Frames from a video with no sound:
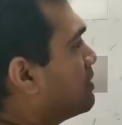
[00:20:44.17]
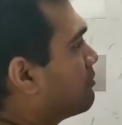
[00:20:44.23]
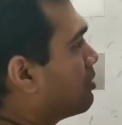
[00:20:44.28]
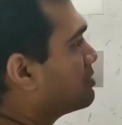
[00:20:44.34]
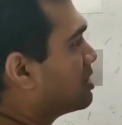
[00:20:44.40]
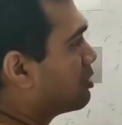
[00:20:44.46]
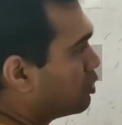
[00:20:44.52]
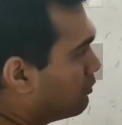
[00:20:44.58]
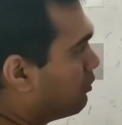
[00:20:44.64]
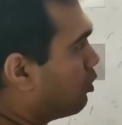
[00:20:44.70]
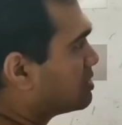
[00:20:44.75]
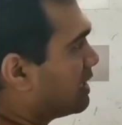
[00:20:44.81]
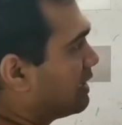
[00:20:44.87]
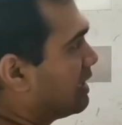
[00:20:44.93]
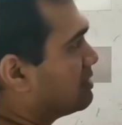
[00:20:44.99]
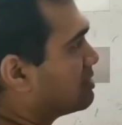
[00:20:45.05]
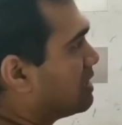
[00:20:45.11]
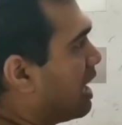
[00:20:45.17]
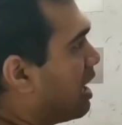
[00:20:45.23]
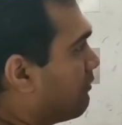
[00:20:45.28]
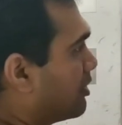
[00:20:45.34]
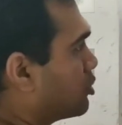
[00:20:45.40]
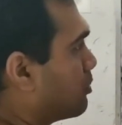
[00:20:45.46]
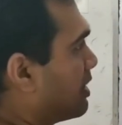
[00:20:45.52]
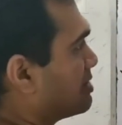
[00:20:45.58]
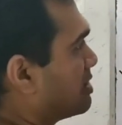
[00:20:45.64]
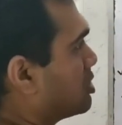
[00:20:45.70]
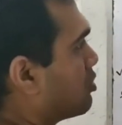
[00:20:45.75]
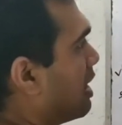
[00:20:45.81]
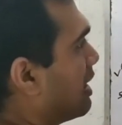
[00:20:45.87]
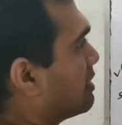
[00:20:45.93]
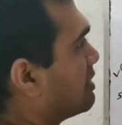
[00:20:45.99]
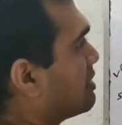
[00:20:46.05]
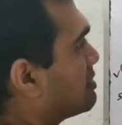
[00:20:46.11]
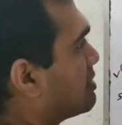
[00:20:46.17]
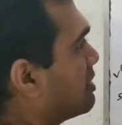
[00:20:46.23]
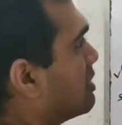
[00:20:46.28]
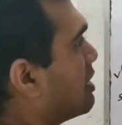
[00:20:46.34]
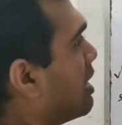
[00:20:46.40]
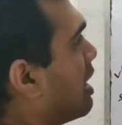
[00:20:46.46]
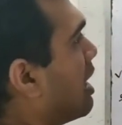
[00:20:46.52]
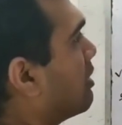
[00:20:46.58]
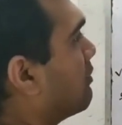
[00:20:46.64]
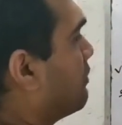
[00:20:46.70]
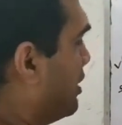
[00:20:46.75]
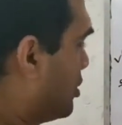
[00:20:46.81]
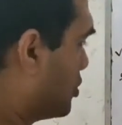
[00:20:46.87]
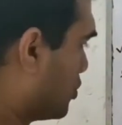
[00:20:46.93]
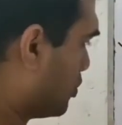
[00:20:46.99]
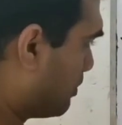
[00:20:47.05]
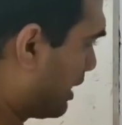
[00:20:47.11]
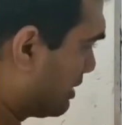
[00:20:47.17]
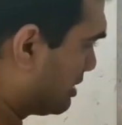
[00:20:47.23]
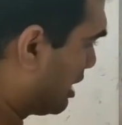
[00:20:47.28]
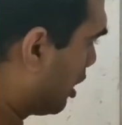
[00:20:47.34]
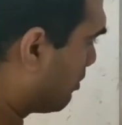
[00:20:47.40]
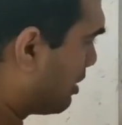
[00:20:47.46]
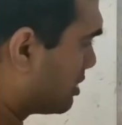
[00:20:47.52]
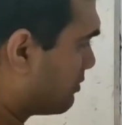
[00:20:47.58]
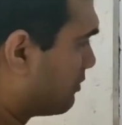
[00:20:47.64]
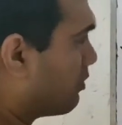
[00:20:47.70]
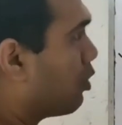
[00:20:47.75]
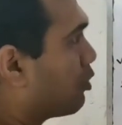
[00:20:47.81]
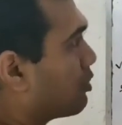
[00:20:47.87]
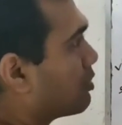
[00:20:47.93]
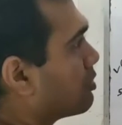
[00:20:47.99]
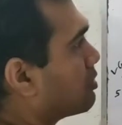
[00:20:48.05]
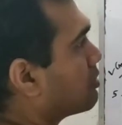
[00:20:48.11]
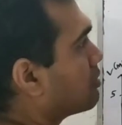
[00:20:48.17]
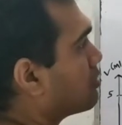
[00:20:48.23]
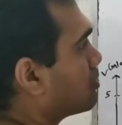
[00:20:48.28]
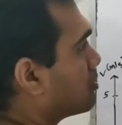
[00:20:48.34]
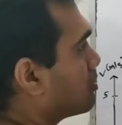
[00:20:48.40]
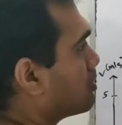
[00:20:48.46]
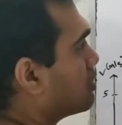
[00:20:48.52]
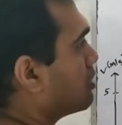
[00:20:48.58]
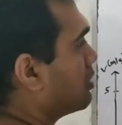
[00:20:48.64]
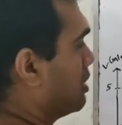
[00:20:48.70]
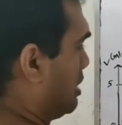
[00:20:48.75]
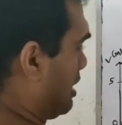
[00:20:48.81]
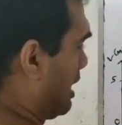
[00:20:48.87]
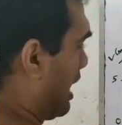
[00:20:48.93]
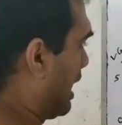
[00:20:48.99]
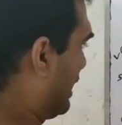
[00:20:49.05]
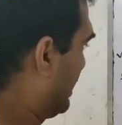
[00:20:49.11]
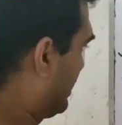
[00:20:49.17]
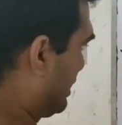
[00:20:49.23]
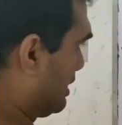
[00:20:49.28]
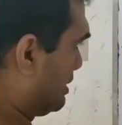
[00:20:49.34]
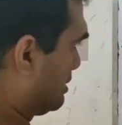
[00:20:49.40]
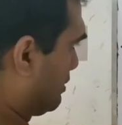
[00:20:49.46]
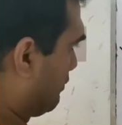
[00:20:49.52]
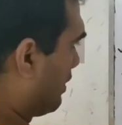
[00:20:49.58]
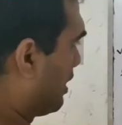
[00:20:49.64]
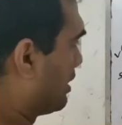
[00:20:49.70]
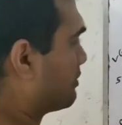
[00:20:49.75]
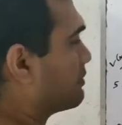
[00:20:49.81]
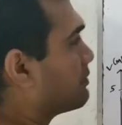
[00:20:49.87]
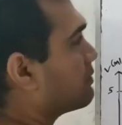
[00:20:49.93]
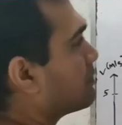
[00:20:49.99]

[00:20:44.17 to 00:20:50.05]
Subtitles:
from 0 to 4 seconds is half into base into height. That is half into base is how much? 4. Height is 5.